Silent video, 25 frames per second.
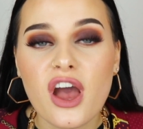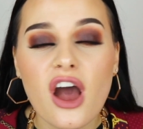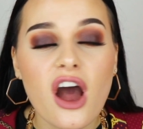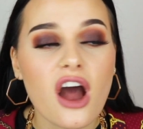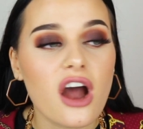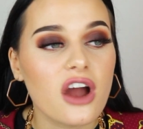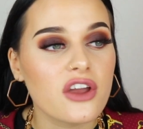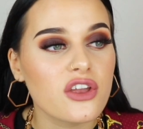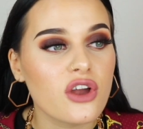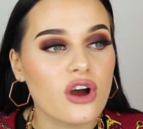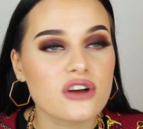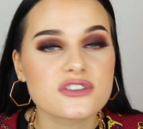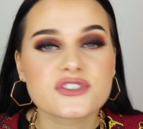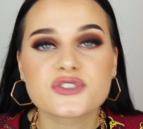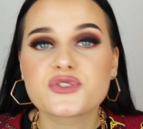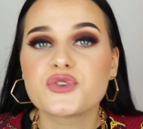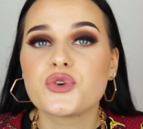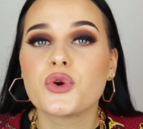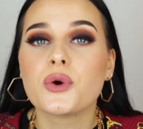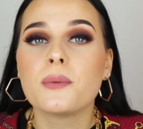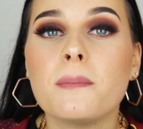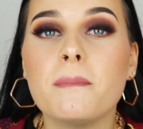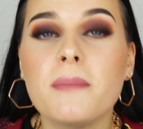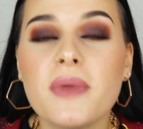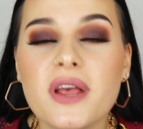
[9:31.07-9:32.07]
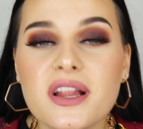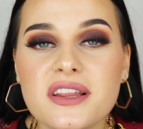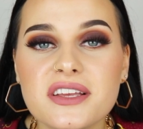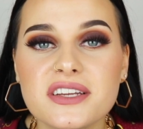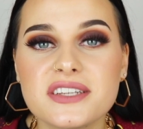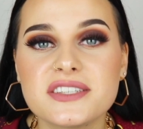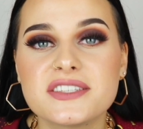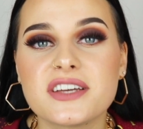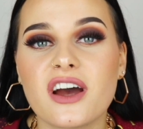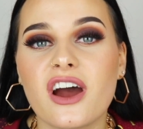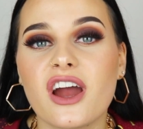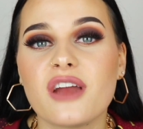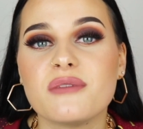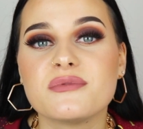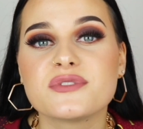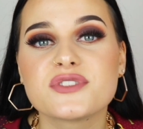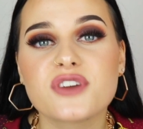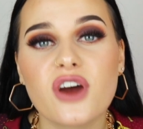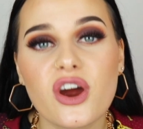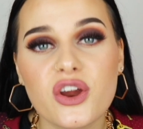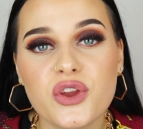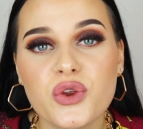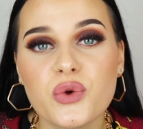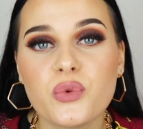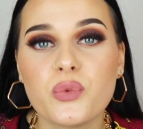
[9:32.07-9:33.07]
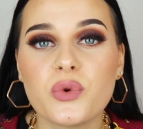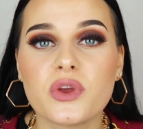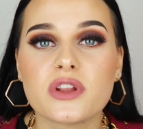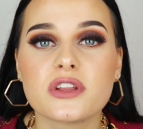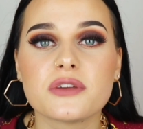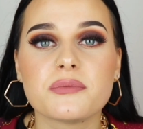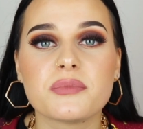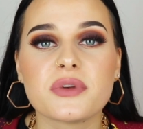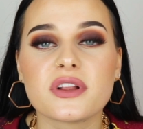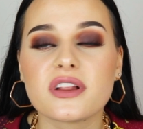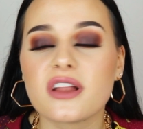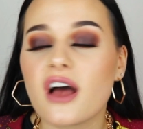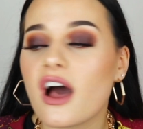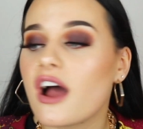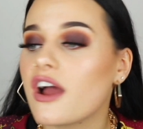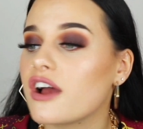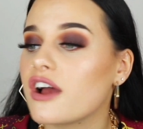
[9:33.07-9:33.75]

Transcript: I asked you a million times, are you really Bill? I